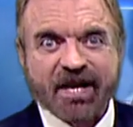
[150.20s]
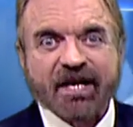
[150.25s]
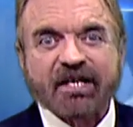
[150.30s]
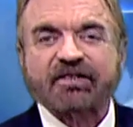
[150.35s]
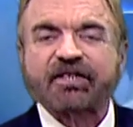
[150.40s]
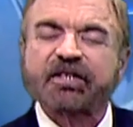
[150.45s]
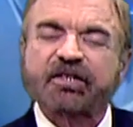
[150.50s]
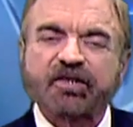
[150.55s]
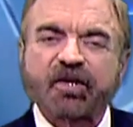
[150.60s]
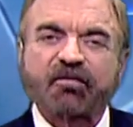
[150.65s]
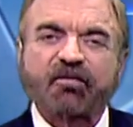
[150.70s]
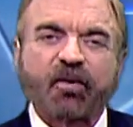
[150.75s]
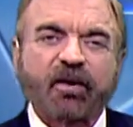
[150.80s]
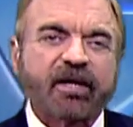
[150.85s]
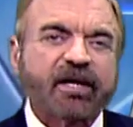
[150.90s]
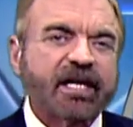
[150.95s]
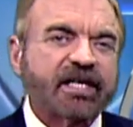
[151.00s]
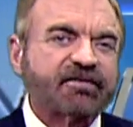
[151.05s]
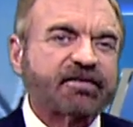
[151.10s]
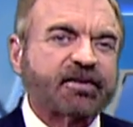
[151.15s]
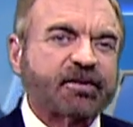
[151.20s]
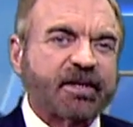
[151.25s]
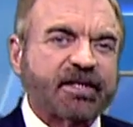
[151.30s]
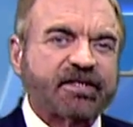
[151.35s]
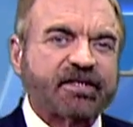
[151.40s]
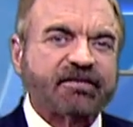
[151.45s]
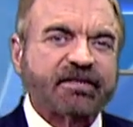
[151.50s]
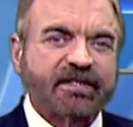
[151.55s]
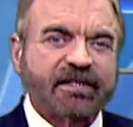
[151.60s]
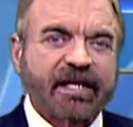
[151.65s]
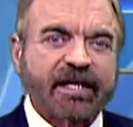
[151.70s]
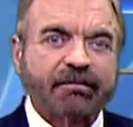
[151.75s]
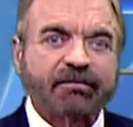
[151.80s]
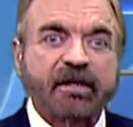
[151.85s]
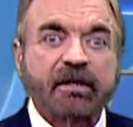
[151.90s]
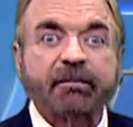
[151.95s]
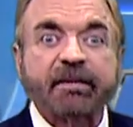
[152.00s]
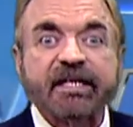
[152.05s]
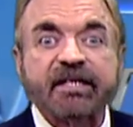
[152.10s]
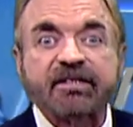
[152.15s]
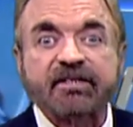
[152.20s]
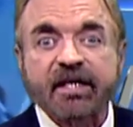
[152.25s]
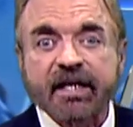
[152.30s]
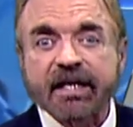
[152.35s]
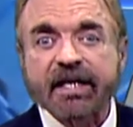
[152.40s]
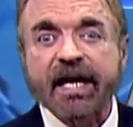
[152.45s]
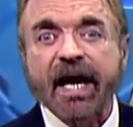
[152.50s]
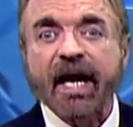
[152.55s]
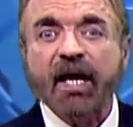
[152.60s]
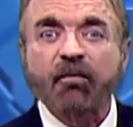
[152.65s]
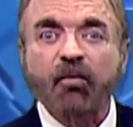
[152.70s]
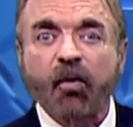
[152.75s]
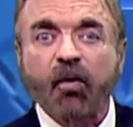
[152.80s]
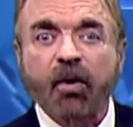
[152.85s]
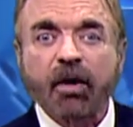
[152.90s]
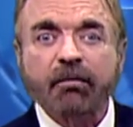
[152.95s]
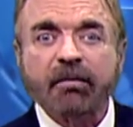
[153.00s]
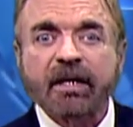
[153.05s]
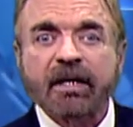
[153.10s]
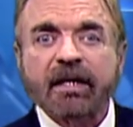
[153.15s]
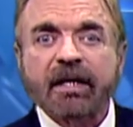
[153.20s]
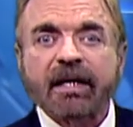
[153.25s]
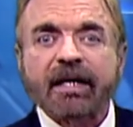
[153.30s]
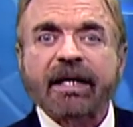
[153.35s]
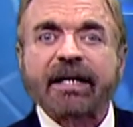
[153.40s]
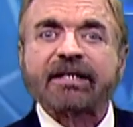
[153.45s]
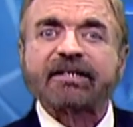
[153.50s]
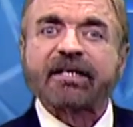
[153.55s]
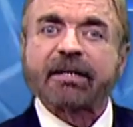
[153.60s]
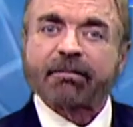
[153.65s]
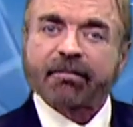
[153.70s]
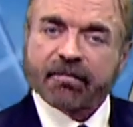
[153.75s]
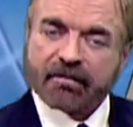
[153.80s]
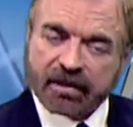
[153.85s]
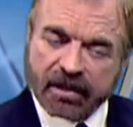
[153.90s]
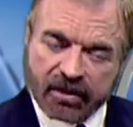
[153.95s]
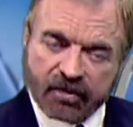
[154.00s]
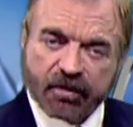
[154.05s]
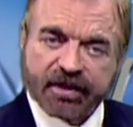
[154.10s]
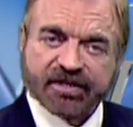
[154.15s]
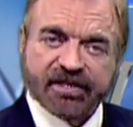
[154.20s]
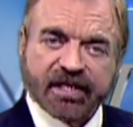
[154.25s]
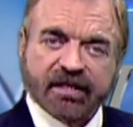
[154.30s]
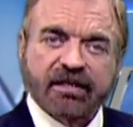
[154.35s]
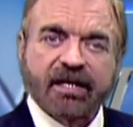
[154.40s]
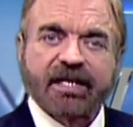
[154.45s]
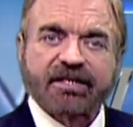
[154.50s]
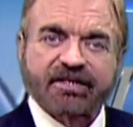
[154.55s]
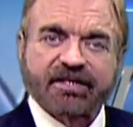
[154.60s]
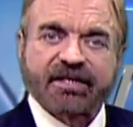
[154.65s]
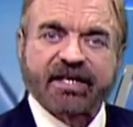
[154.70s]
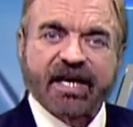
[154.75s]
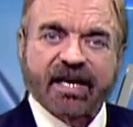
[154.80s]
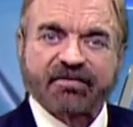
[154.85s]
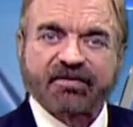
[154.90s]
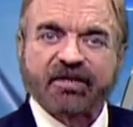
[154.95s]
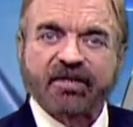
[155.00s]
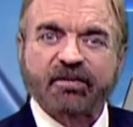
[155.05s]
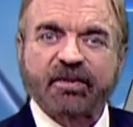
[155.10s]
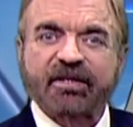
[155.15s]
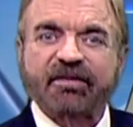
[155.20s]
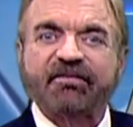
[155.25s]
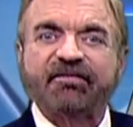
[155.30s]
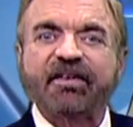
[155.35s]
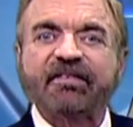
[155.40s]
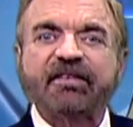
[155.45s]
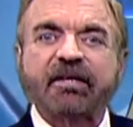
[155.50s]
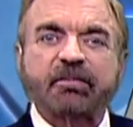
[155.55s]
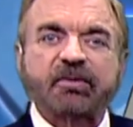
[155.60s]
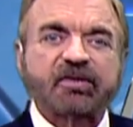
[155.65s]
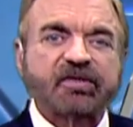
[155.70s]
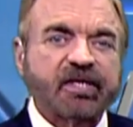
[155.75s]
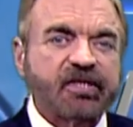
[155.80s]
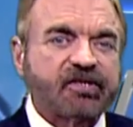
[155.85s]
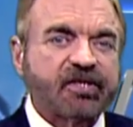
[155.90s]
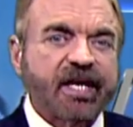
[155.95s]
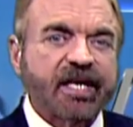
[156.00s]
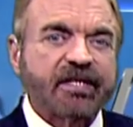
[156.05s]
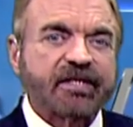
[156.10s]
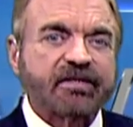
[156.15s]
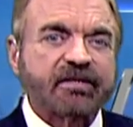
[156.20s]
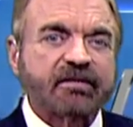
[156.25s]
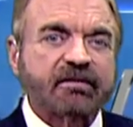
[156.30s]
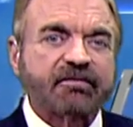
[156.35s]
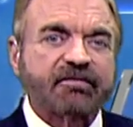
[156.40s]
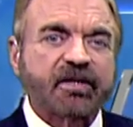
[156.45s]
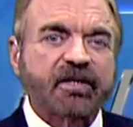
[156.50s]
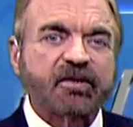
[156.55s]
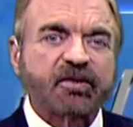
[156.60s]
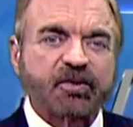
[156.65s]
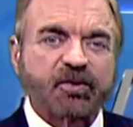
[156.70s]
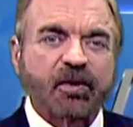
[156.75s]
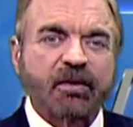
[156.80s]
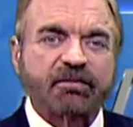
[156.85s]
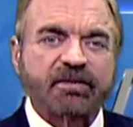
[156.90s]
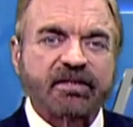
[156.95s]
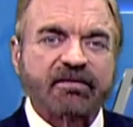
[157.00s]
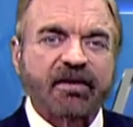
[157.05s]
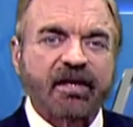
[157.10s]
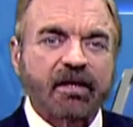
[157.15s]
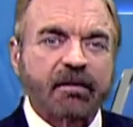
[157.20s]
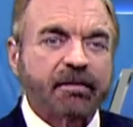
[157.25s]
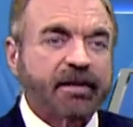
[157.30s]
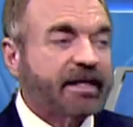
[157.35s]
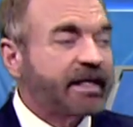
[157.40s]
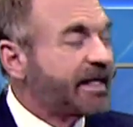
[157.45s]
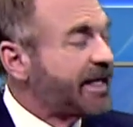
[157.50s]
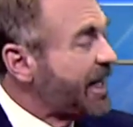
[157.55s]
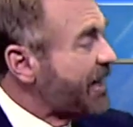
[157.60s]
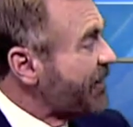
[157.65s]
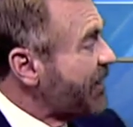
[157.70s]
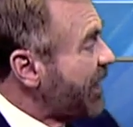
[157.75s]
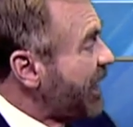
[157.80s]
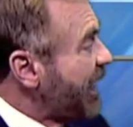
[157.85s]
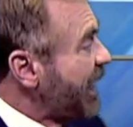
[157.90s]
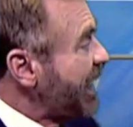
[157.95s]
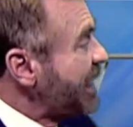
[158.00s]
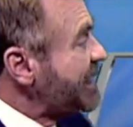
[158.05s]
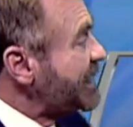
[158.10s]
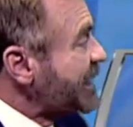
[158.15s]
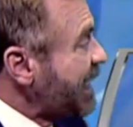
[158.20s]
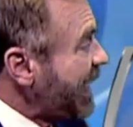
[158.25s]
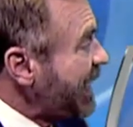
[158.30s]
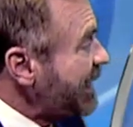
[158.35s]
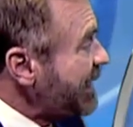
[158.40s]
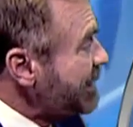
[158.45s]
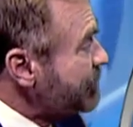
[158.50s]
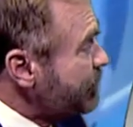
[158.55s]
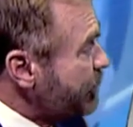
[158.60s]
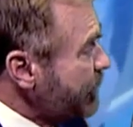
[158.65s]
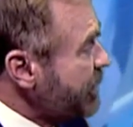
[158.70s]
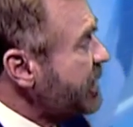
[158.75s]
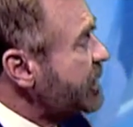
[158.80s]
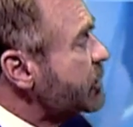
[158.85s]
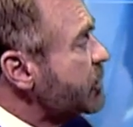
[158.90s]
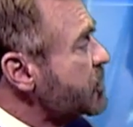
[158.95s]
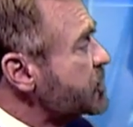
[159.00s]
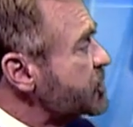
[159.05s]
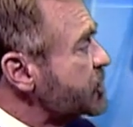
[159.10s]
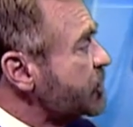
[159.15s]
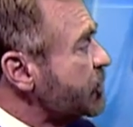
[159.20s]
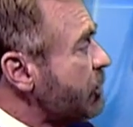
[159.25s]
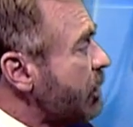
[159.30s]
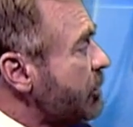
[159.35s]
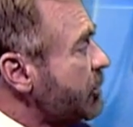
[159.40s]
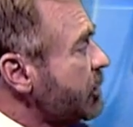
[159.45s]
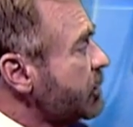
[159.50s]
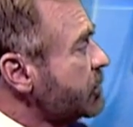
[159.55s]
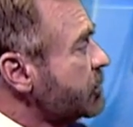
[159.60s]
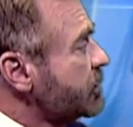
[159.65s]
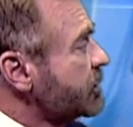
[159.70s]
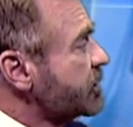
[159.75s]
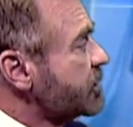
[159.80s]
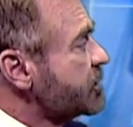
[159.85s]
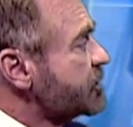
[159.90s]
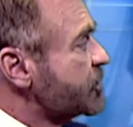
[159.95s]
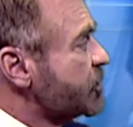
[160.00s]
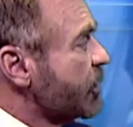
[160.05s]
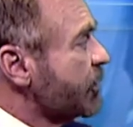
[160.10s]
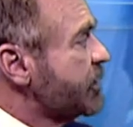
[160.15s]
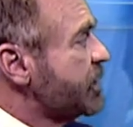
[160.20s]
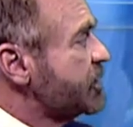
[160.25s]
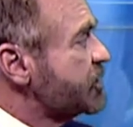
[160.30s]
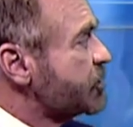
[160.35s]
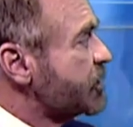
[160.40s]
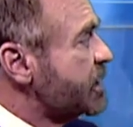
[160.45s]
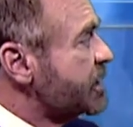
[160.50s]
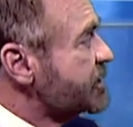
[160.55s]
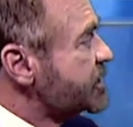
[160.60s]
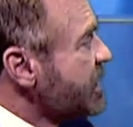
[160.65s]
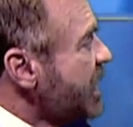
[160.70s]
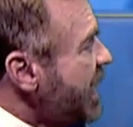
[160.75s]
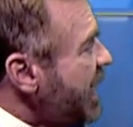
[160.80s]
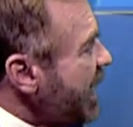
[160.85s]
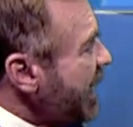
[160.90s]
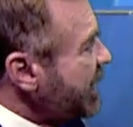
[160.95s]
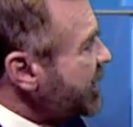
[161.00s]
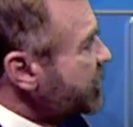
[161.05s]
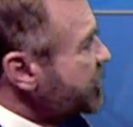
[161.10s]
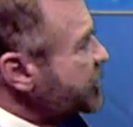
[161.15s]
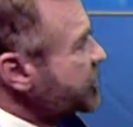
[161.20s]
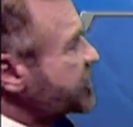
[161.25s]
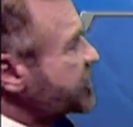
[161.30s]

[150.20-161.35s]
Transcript: So here's our forecast for the rest of today. It'll be sunny and warm, except increasing clouds in the afternoon with a 50% chance of thunderstorms developing. The high 90, pretty close to normal with those northeast winds. And here's your